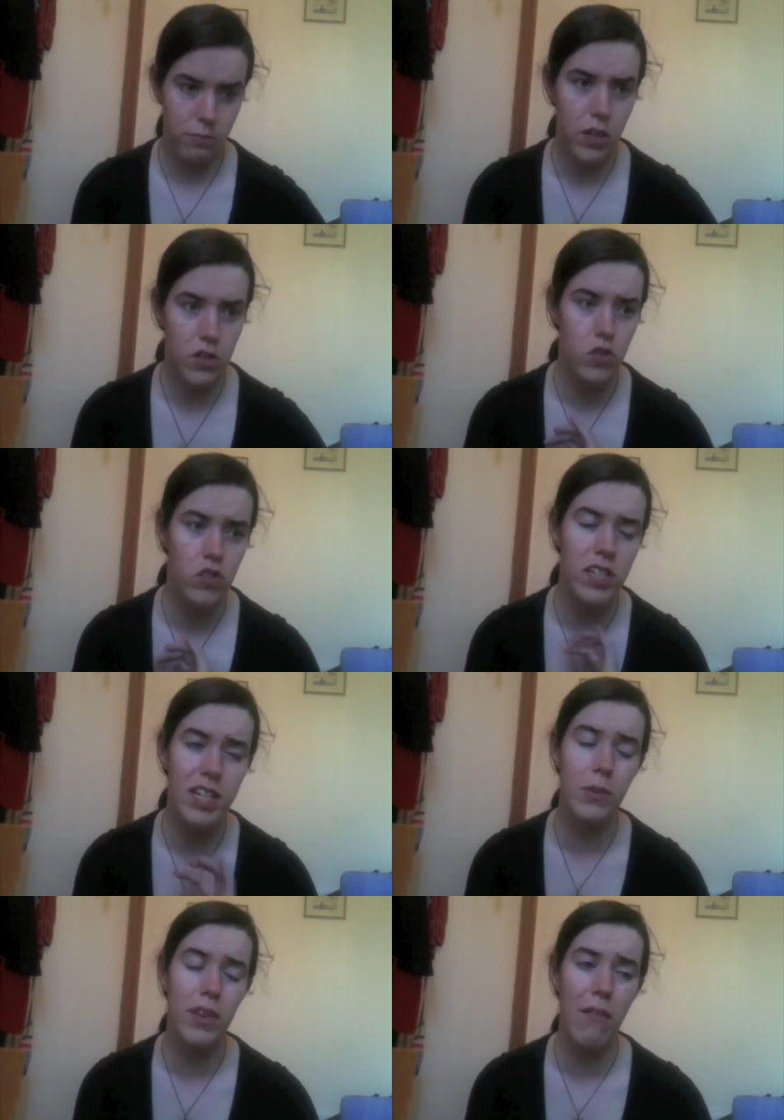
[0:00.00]
so she's
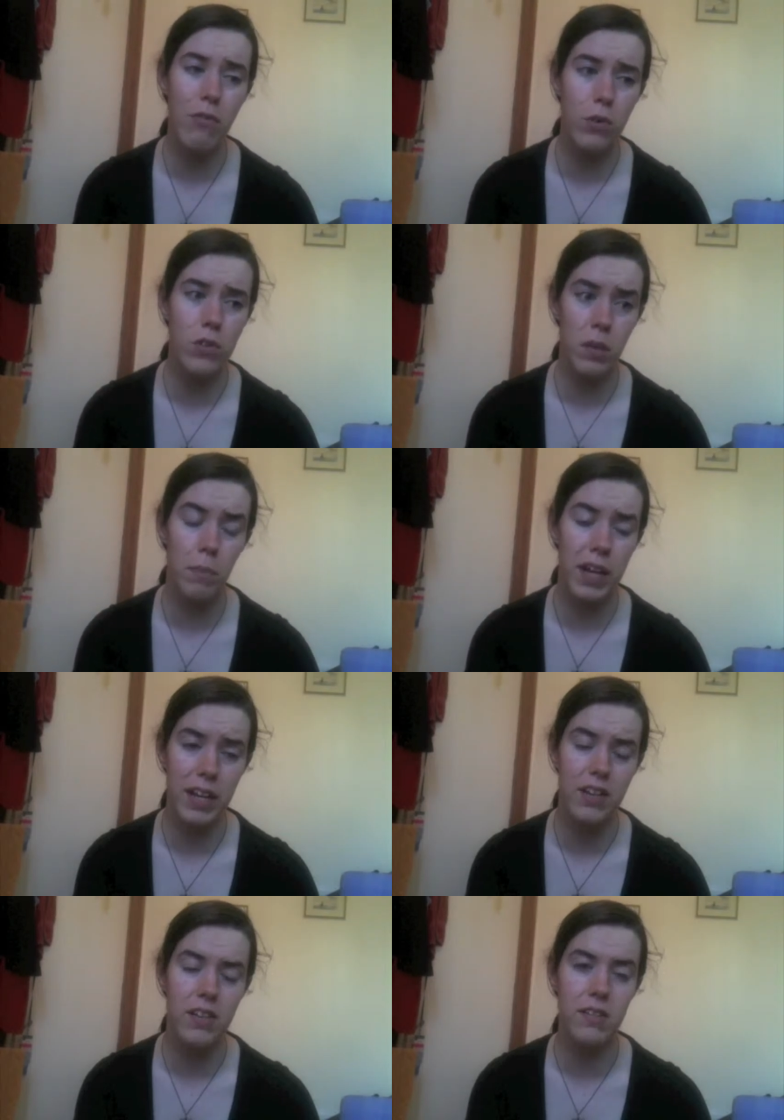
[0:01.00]
dealing with everyone's
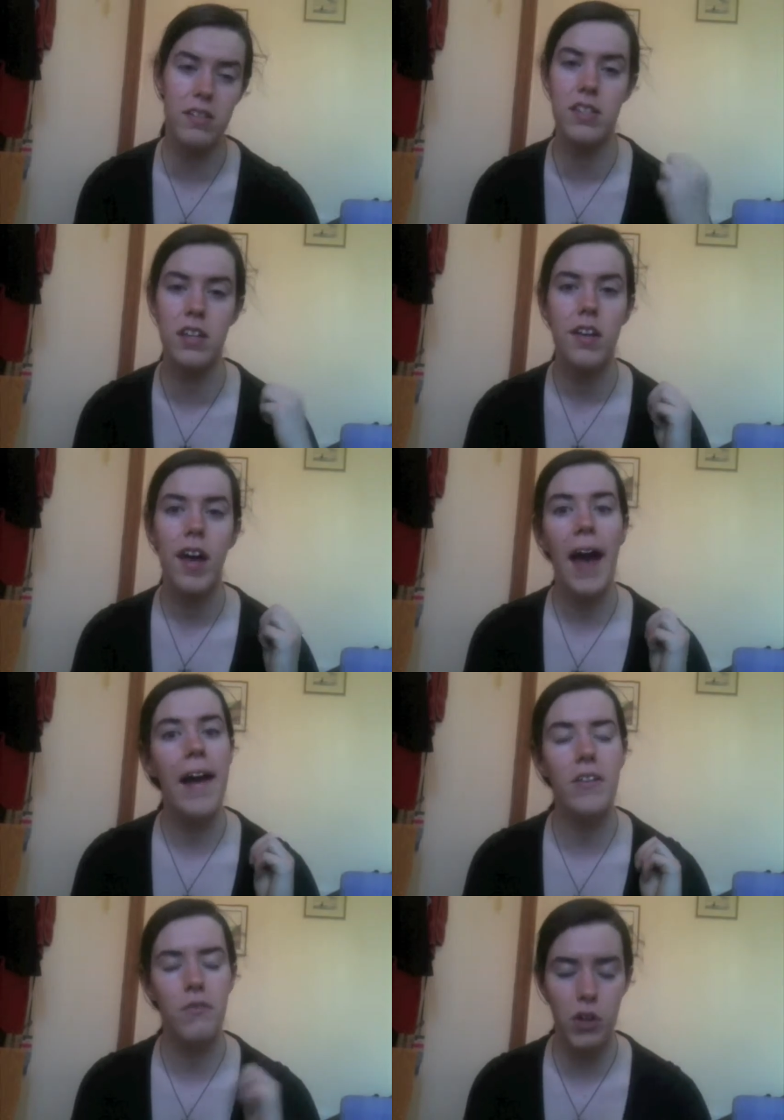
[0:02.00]
opinions
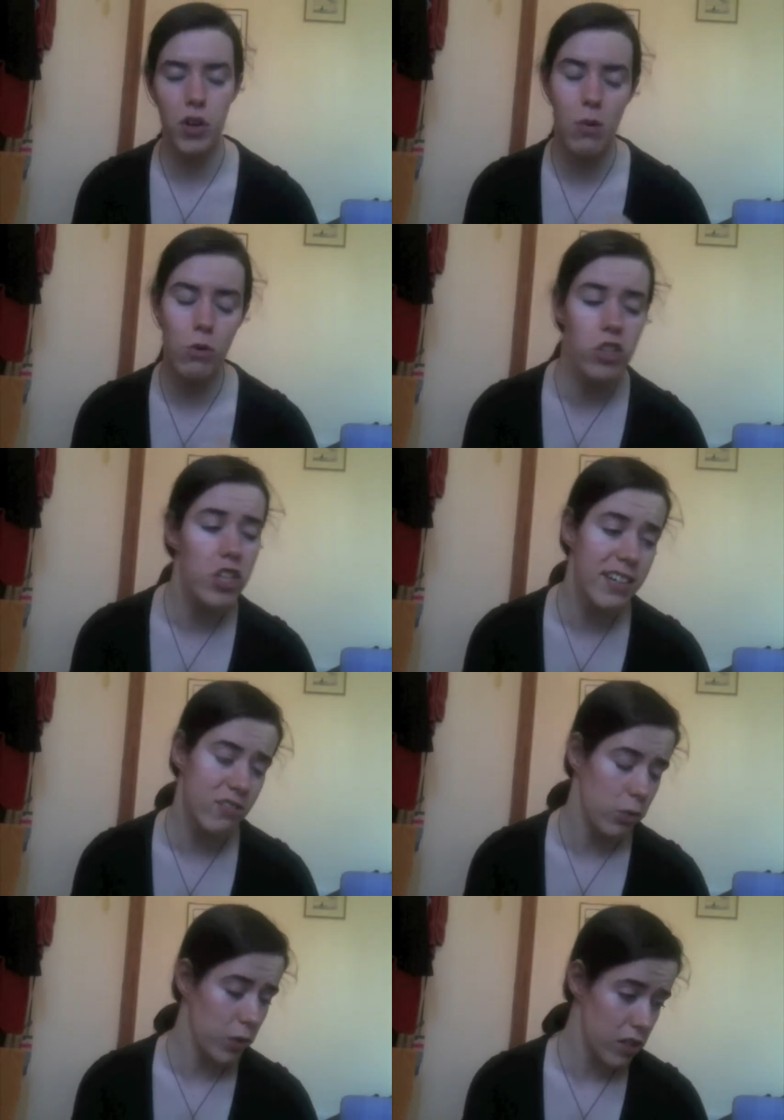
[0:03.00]
and figuring out what she
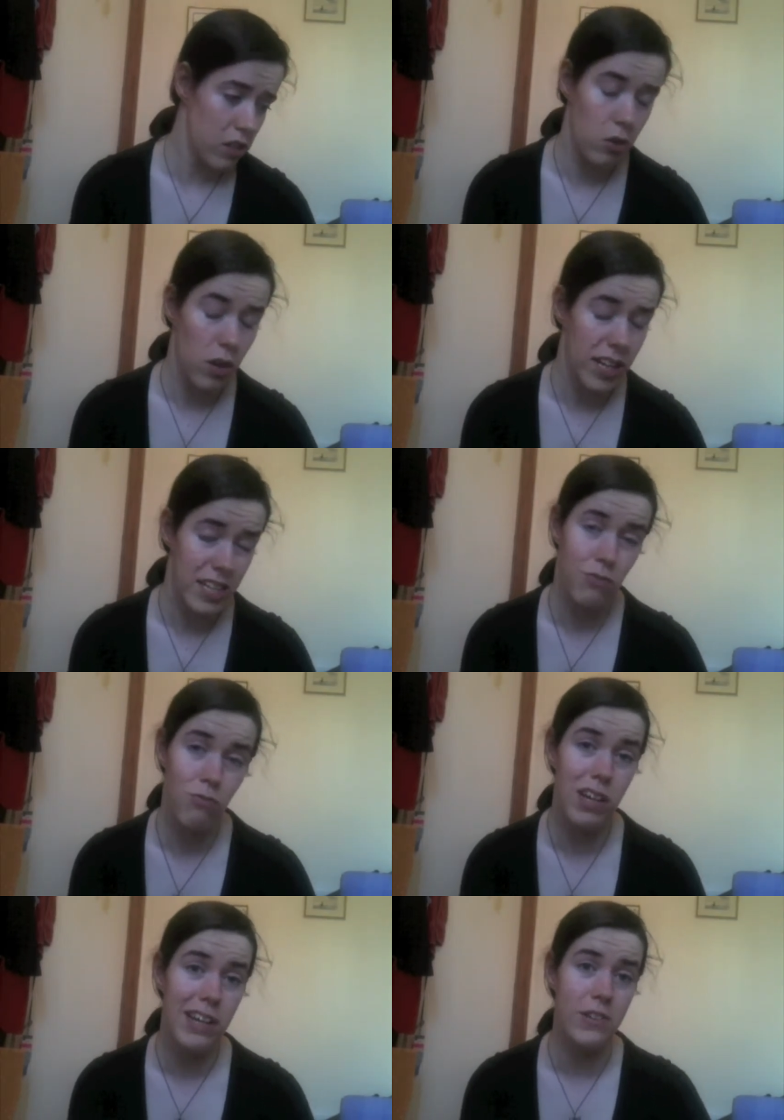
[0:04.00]
actually wants to do, and it's
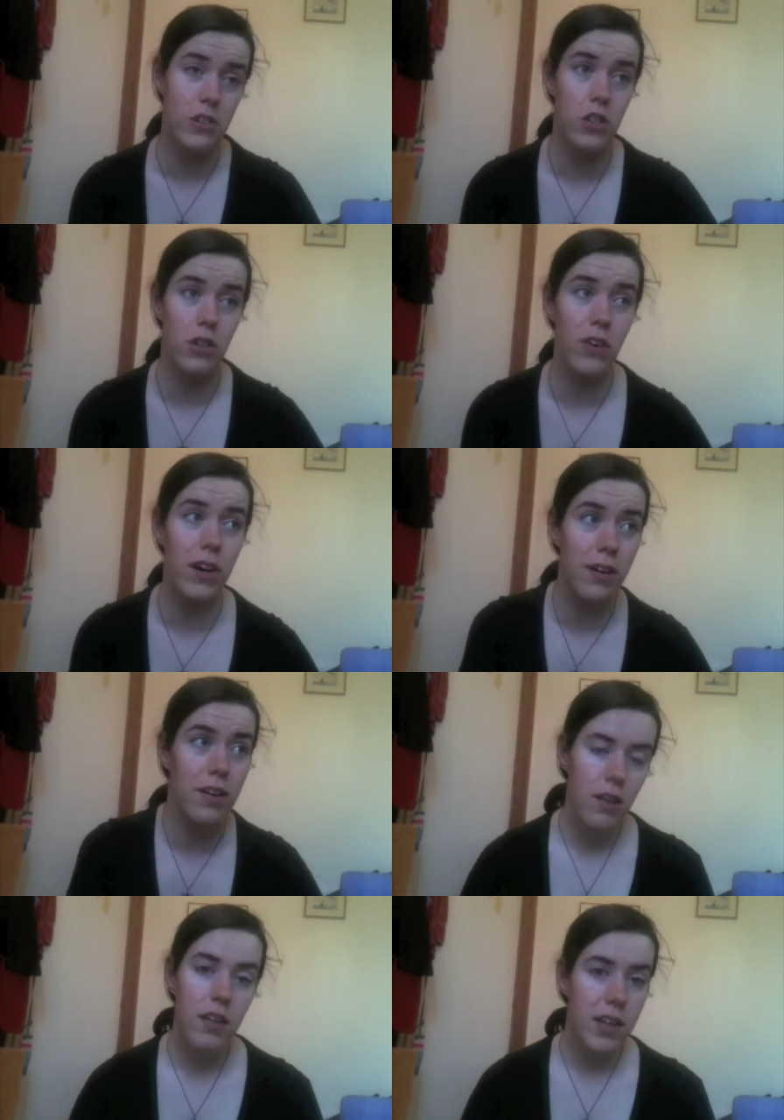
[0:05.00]
really good so far.
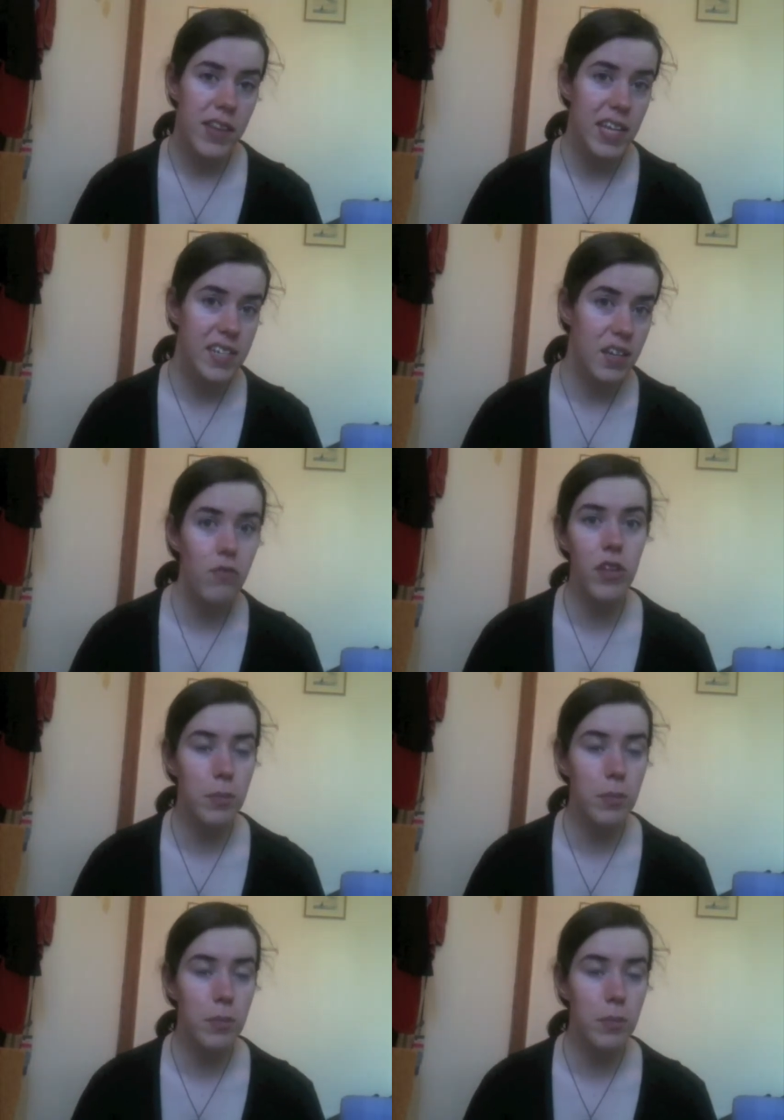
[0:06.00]
That's it for the